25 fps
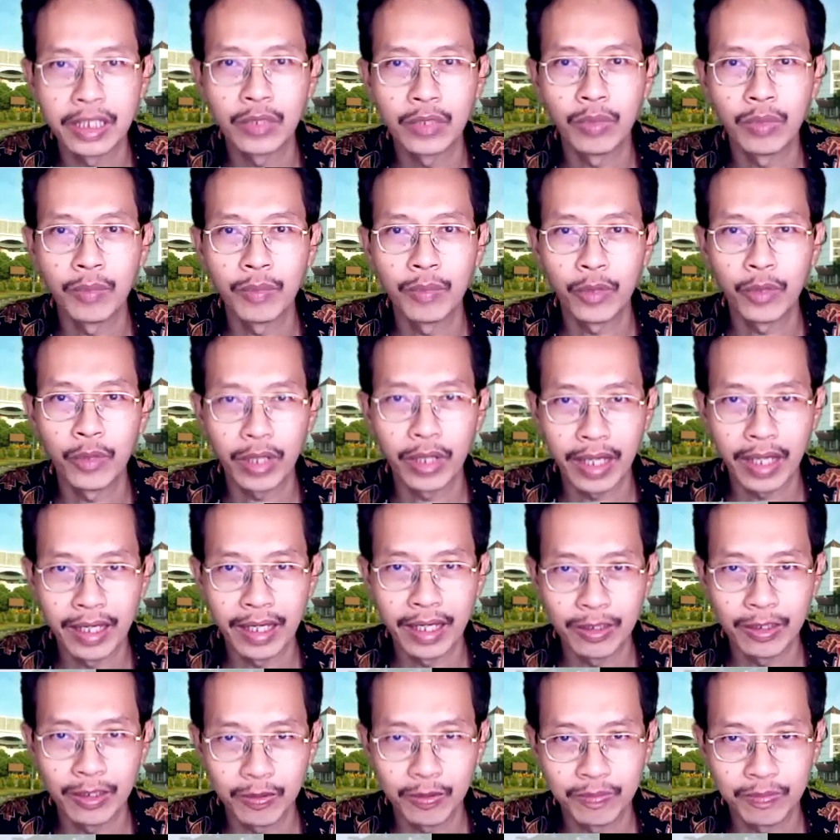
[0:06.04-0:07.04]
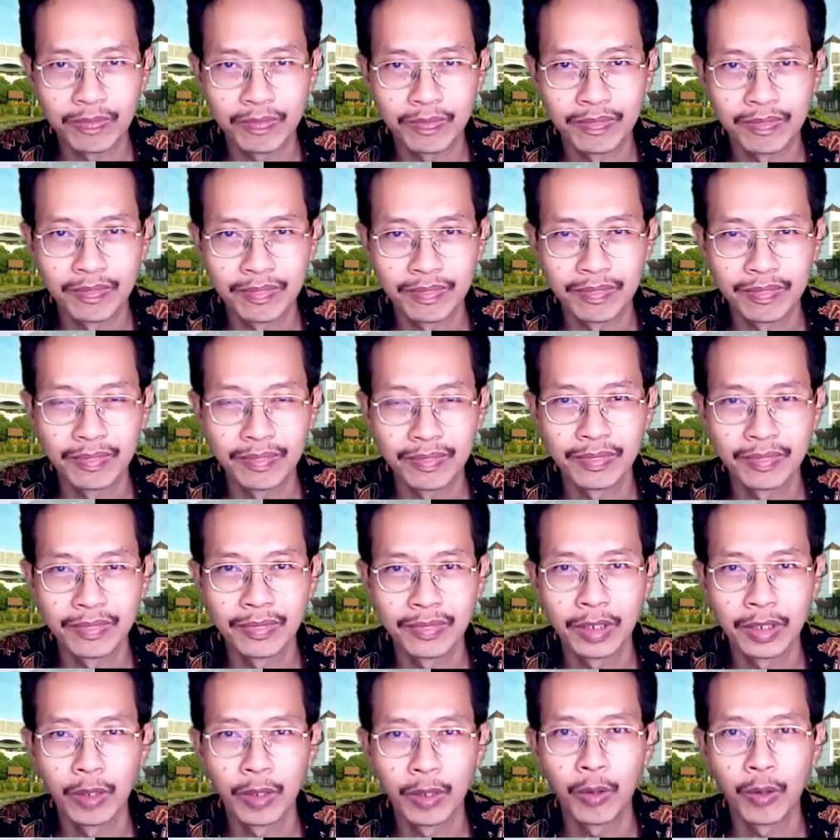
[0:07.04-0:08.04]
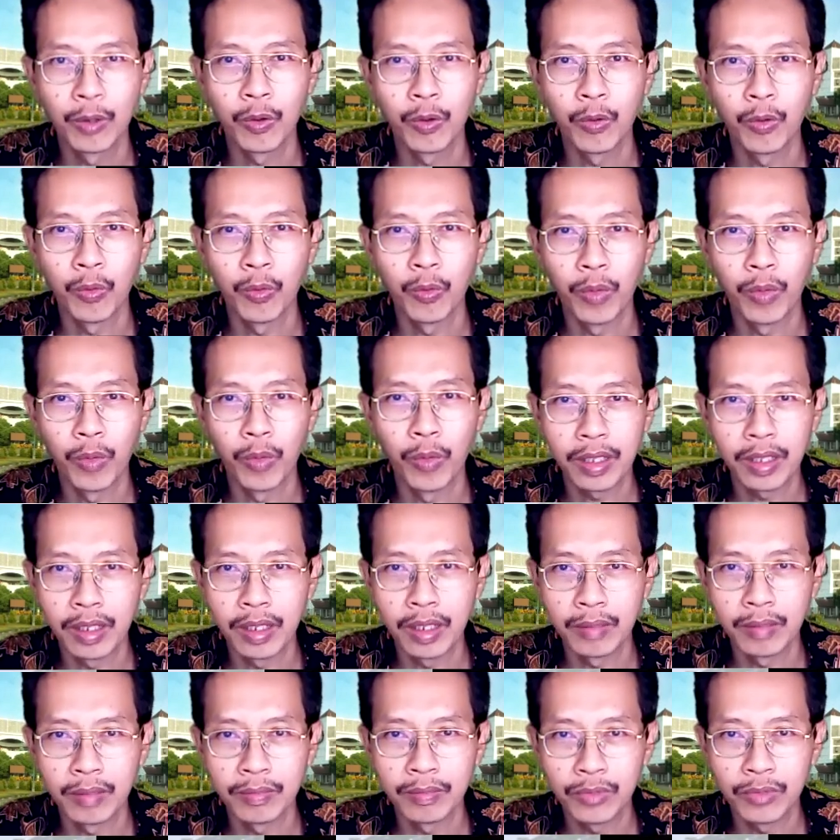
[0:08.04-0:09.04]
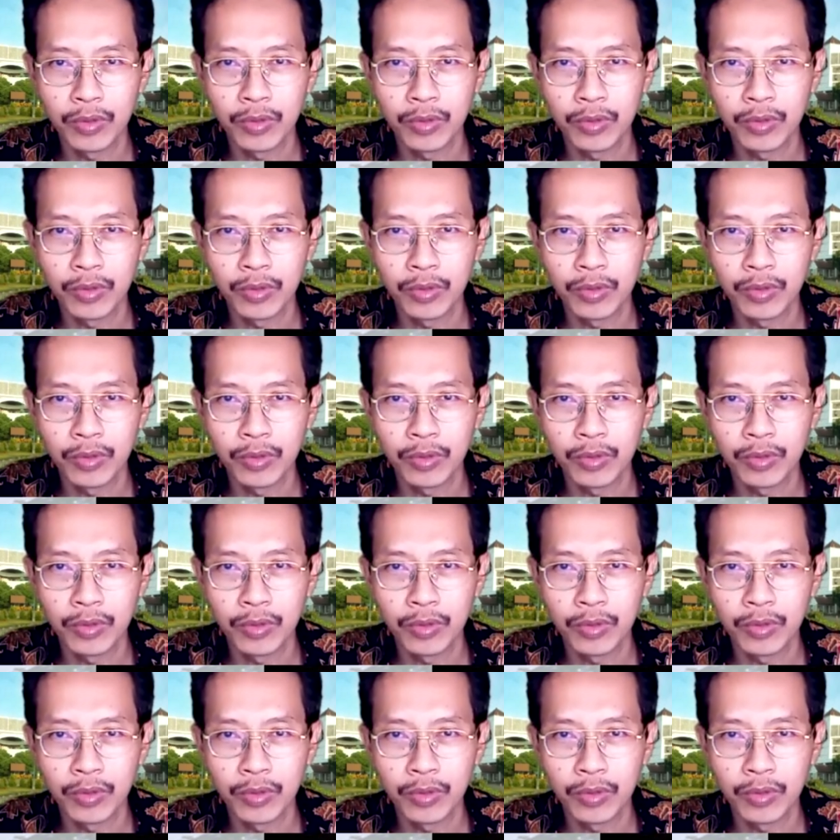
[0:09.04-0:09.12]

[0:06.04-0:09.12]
wabarakatuh. Welcome